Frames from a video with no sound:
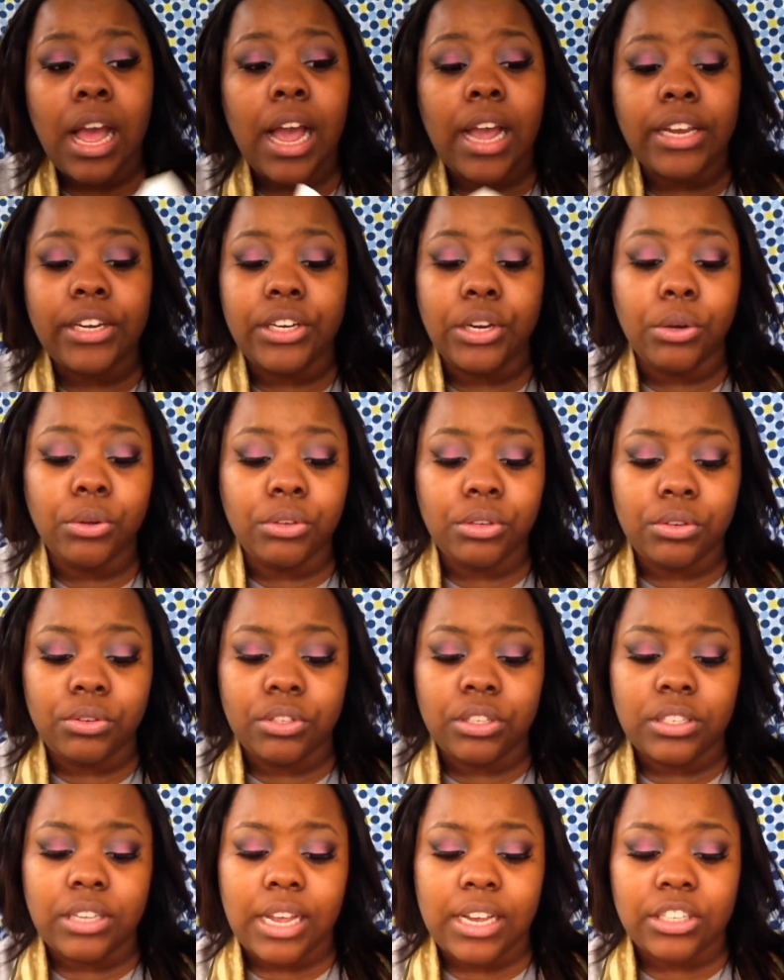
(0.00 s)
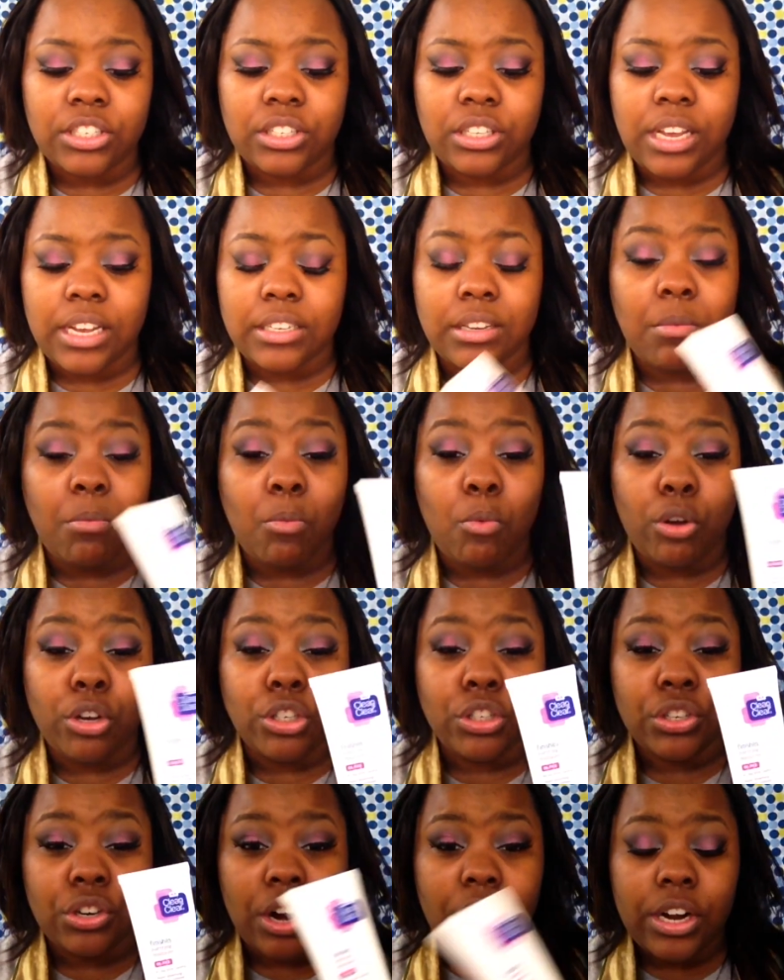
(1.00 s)
I don't use this actually as a
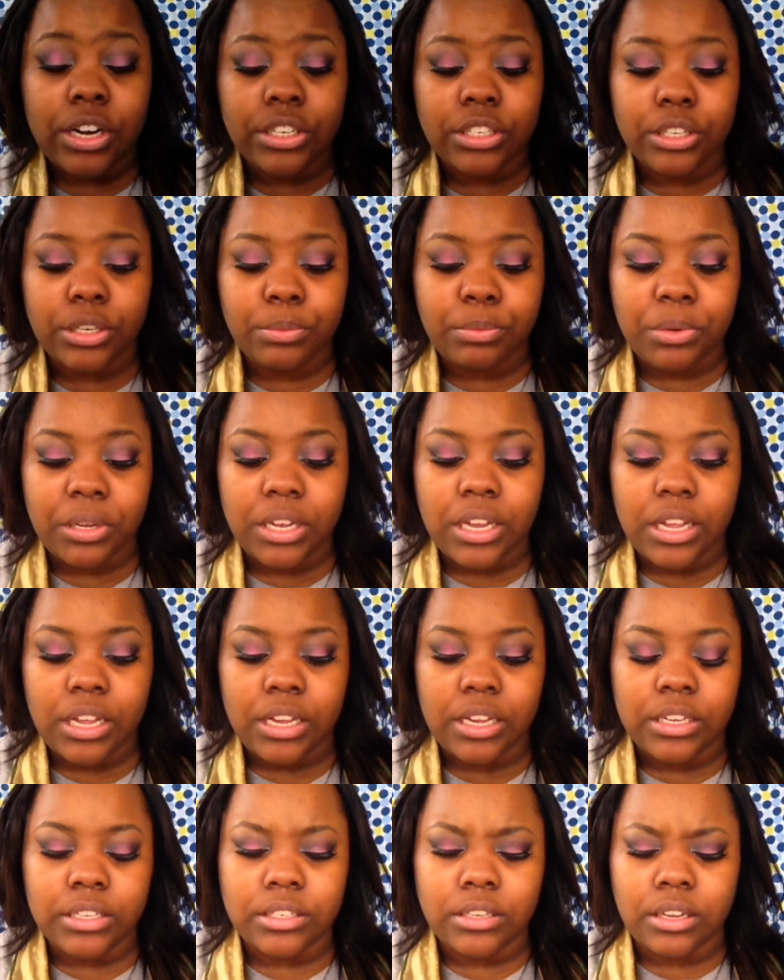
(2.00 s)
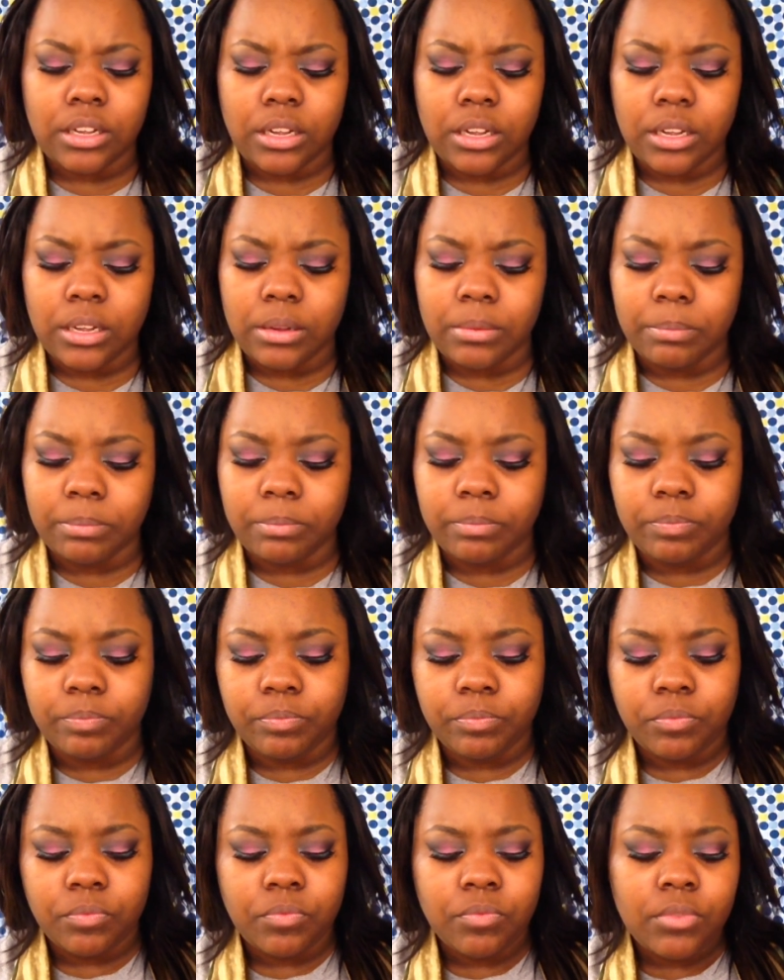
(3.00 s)
moisturizer because um,
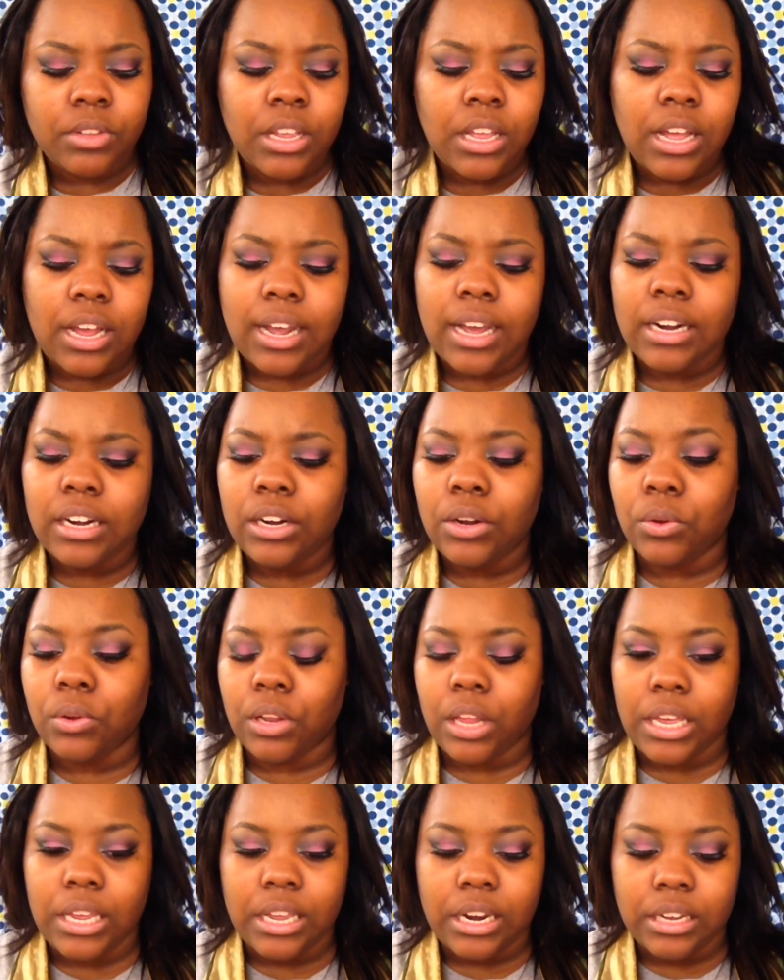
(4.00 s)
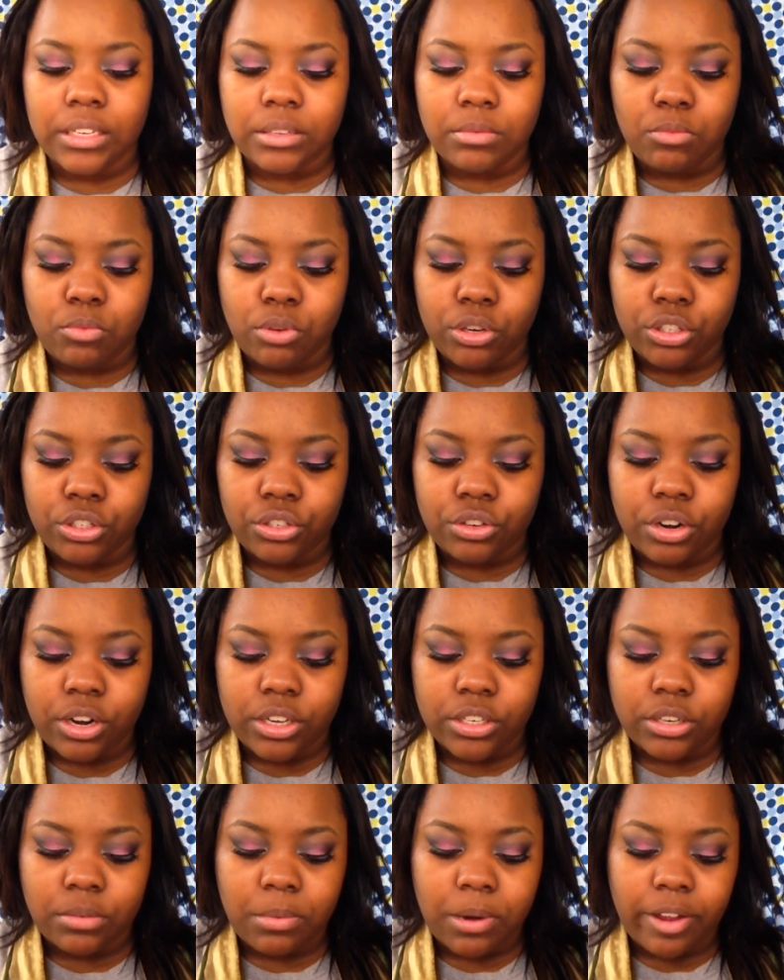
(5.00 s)
I kind of don't like it as a
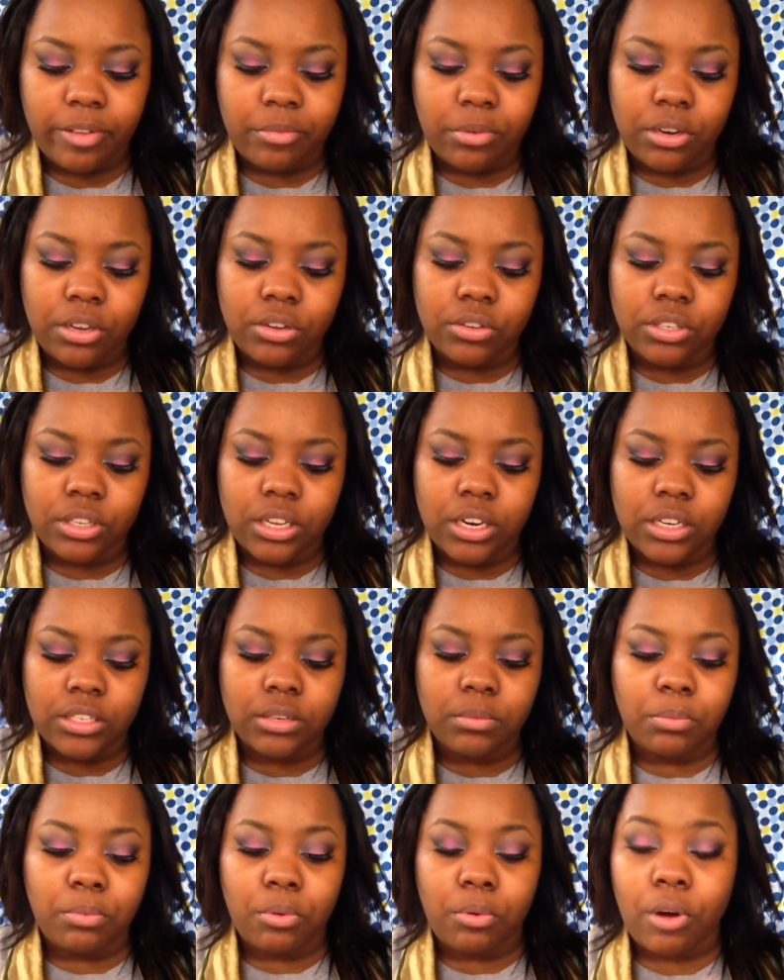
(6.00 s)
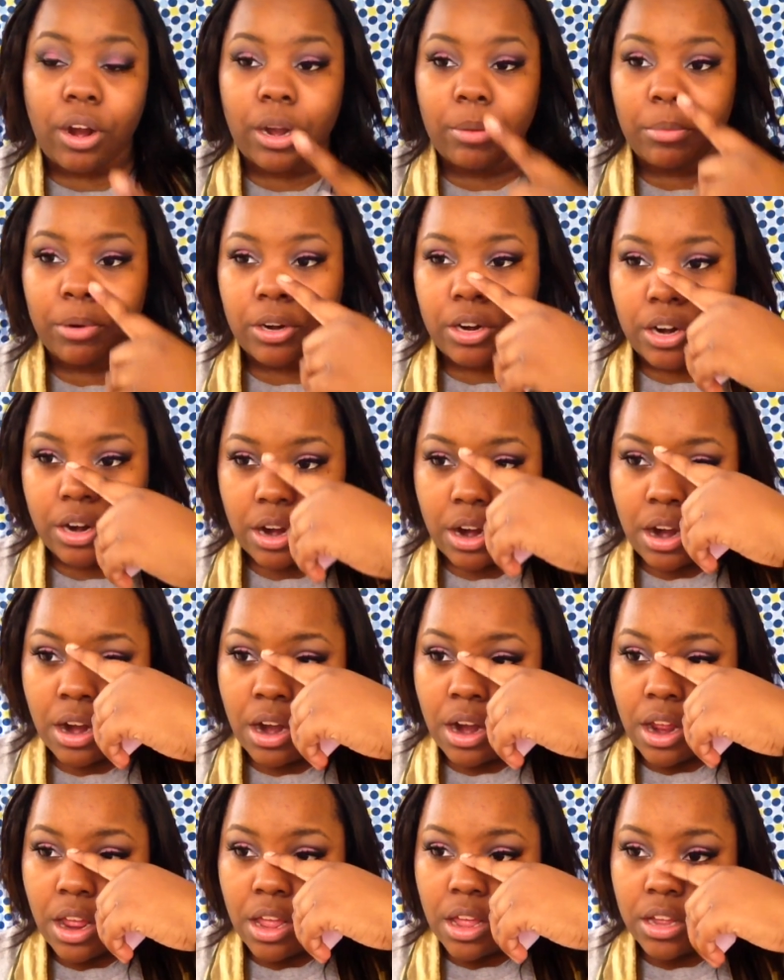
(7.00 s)
moisturizer, but I've been using it as a primer
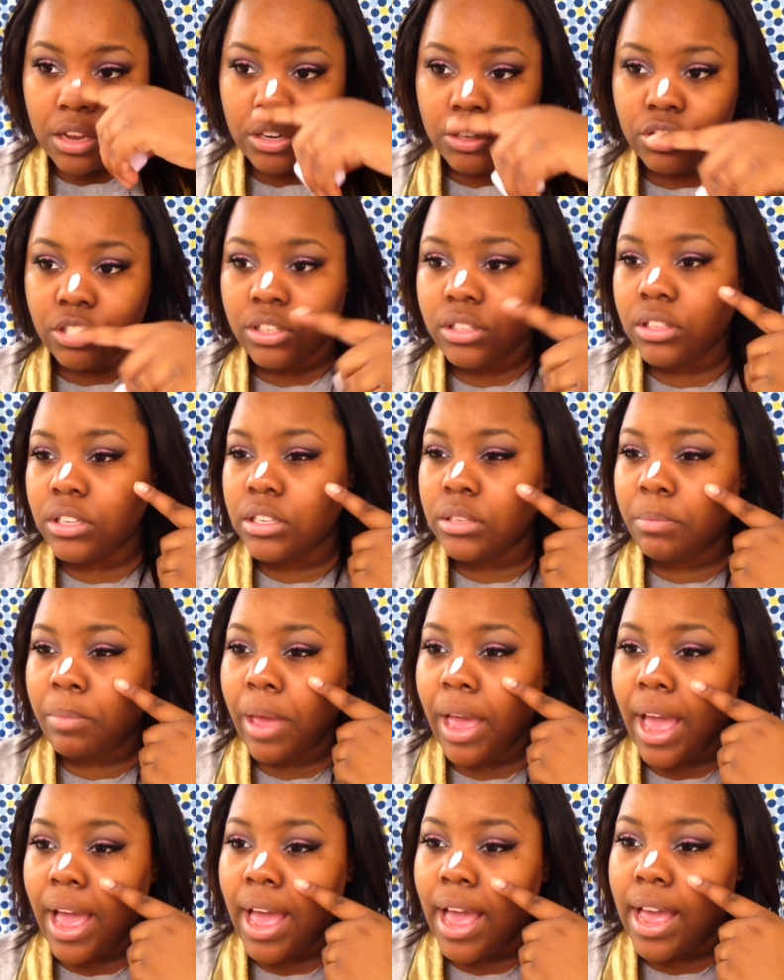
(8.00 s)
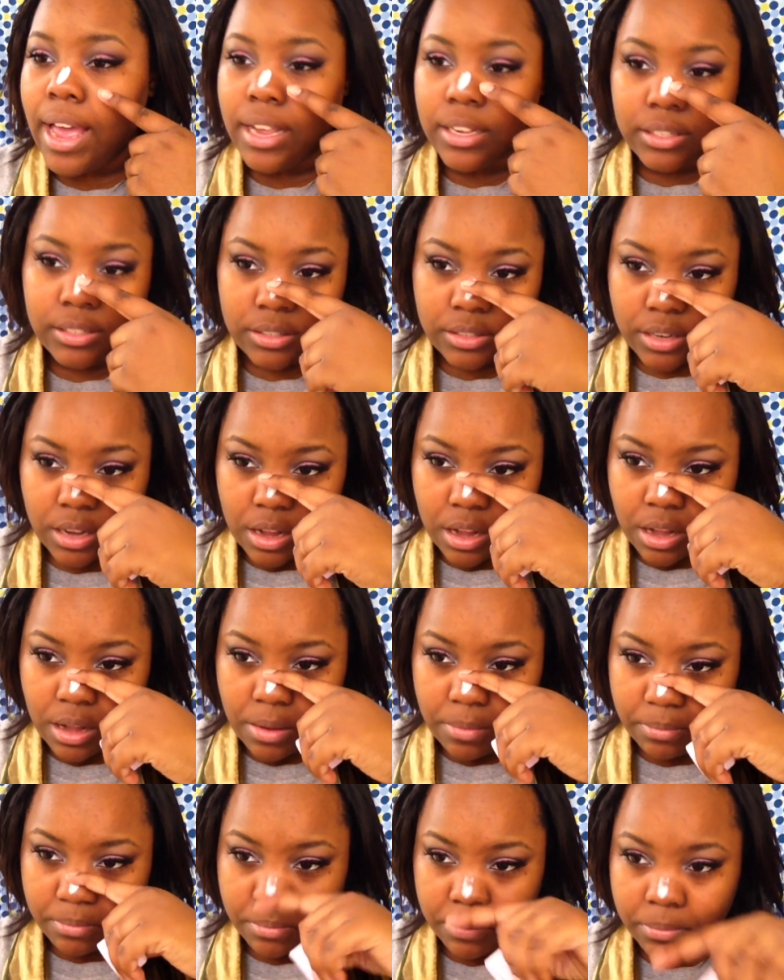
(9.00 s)
just these past
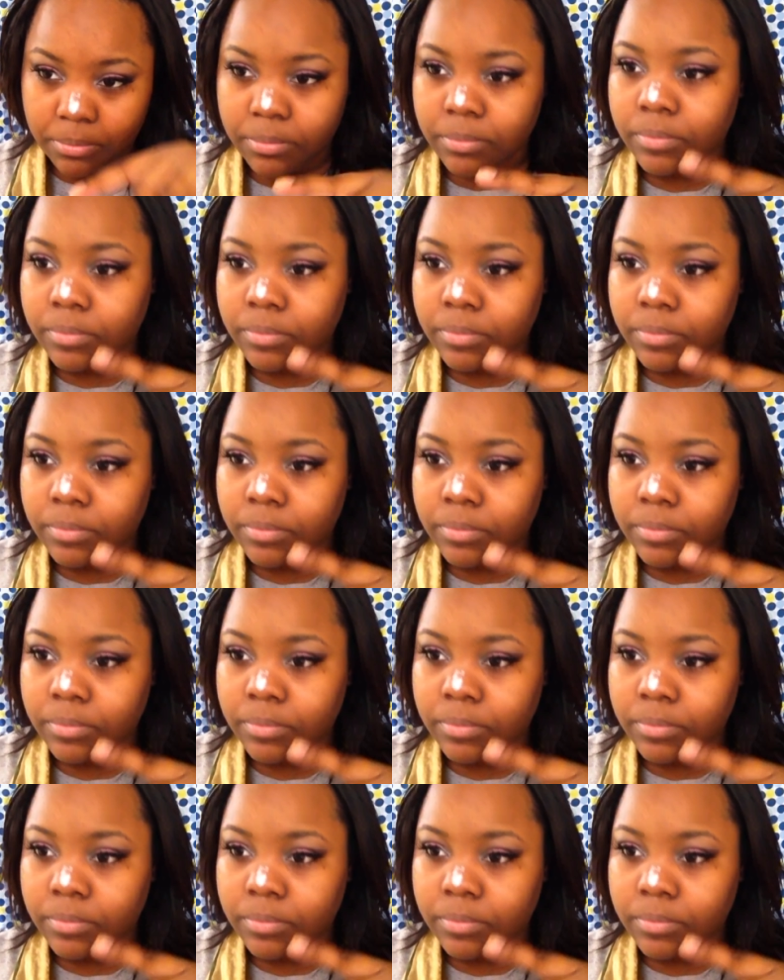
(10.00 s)
um,